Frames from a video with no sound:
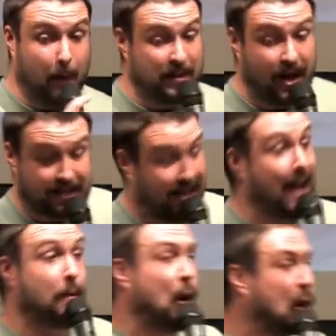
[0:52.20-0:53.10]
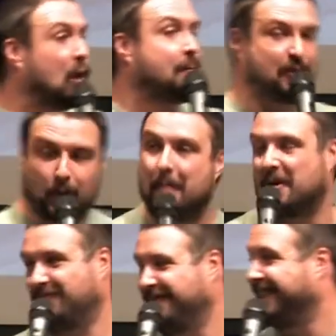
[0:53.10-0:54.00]
And I'll be honest, I'm a horrible
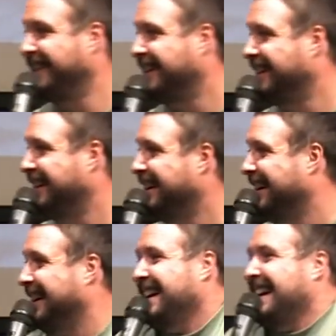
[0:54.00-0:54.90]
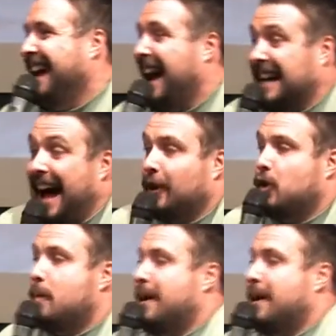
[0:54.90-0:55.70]
swimmer. Like, I don't